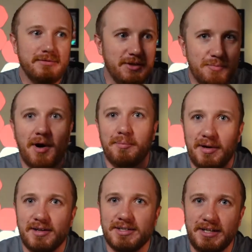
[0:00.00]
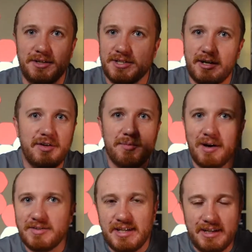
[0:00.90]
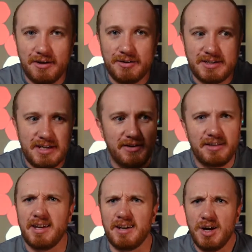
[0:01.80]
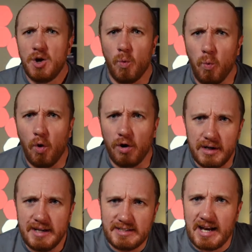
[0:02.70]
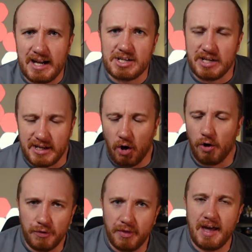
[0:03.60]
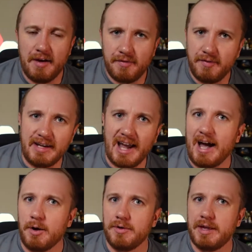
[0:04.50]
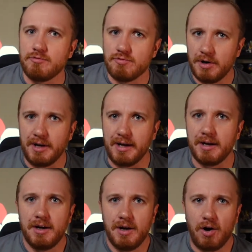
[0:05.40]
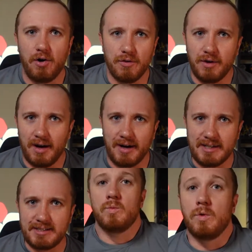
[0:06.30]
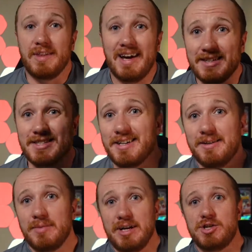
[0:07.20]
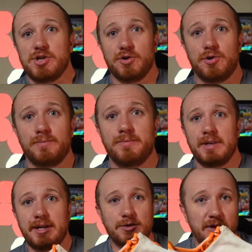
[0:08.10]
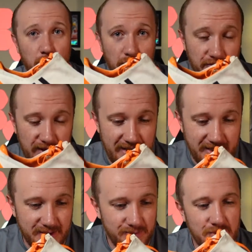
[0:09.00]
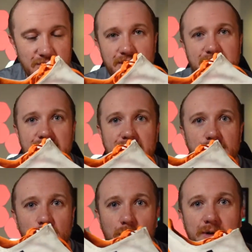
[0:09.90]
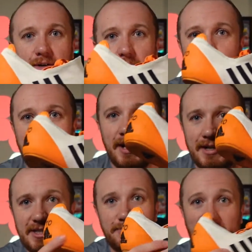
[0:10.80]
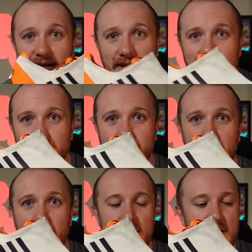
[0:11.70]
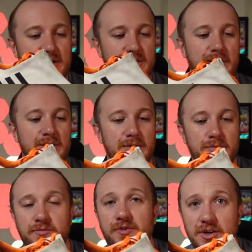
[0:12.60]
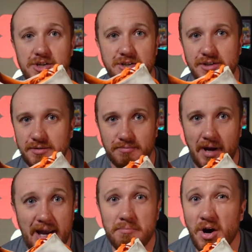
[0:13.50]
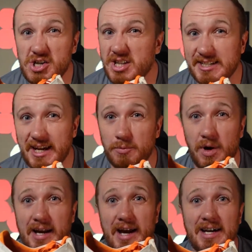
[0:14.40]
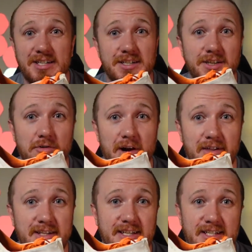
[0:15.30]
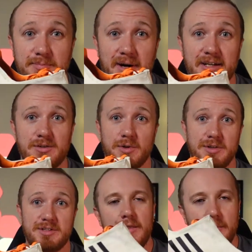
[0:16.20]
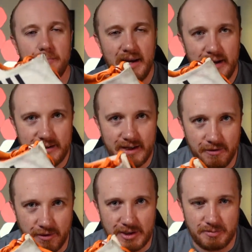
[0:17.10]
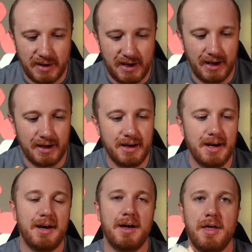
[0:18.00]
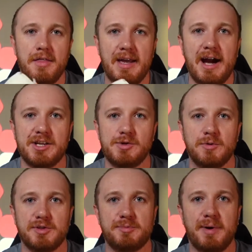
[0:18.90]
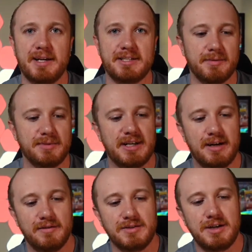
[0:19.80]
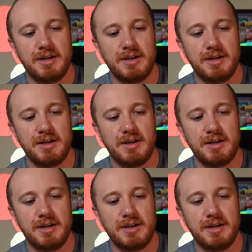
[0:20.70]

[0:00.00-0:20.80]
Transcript: you might be asking yourself, you might have seen it on the TV and think, what is actually on their feet? How are they running on ice? Well, the answer, in short, is with one of these. So this is what we call the ice spike. So it functions in much the same way as your athletic spikes would. The main difference being the actual spikes themselves.